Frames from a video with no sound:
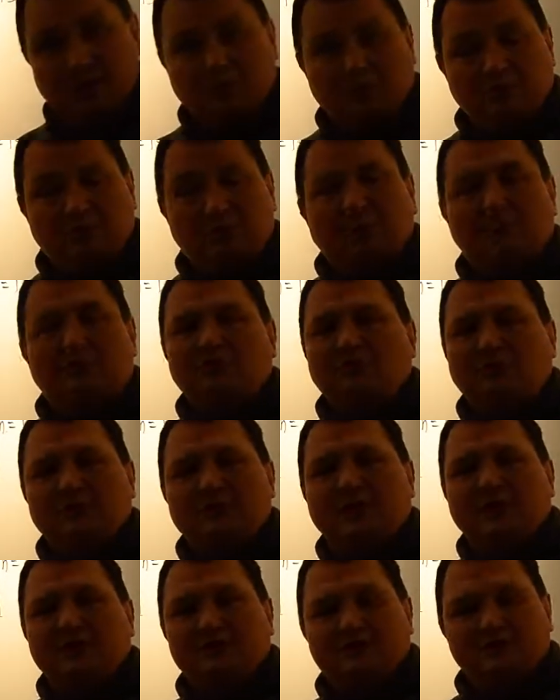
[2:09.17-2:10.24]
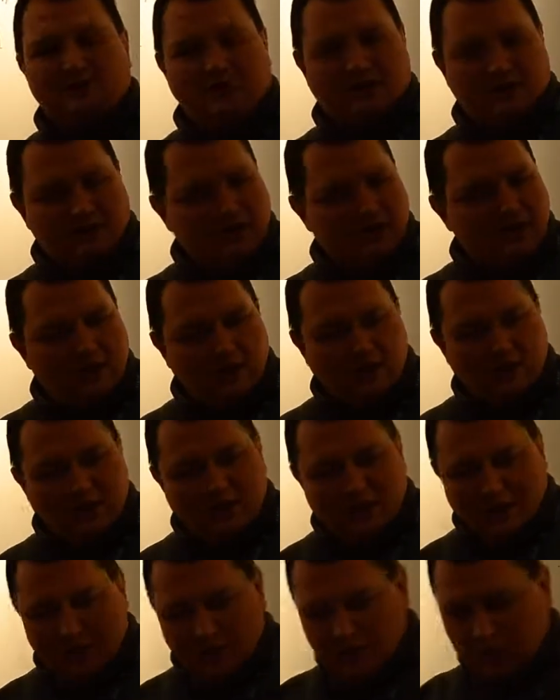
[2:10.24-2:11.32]
would be anything like 10.
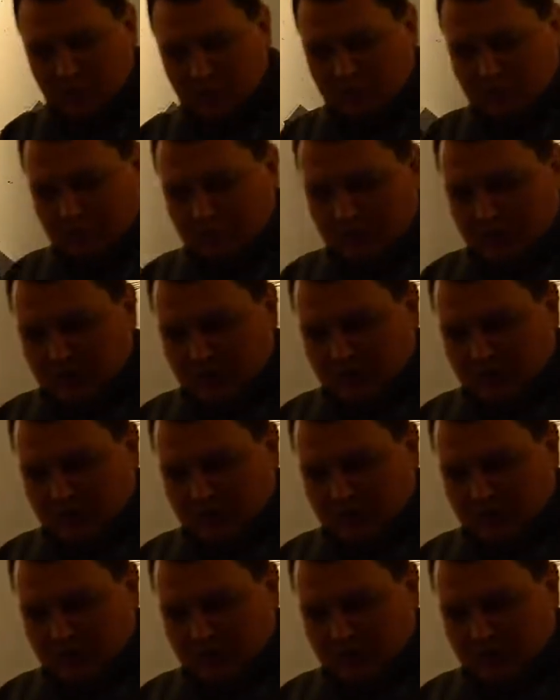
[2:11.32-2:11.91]
It will be